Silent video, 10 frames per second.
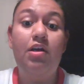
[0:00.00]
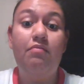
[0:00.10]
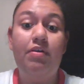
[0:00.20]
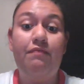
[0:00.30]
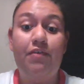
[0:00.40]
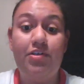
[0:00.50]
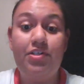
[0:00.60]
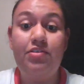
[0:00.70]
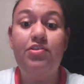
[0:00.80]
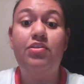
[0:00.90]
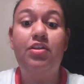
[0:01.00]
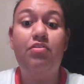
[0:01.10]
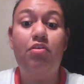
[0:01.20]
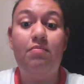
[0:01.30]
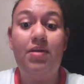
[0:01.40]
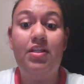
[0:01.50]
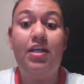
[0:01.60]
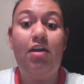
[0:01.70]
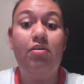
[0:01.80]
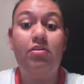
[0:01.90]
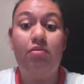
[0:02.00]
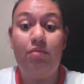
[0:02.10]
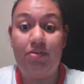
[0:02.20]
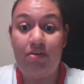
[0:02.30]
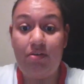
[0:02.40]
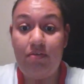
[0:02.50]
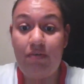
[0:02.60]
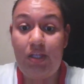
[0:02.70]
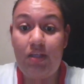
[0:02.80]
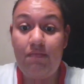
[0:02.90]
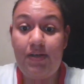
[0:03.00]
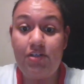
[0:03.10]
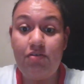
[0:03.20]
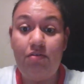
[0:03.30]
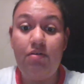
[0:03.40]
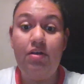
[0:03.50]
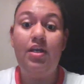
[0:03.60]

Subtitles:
we first should determine the characteristics of the individual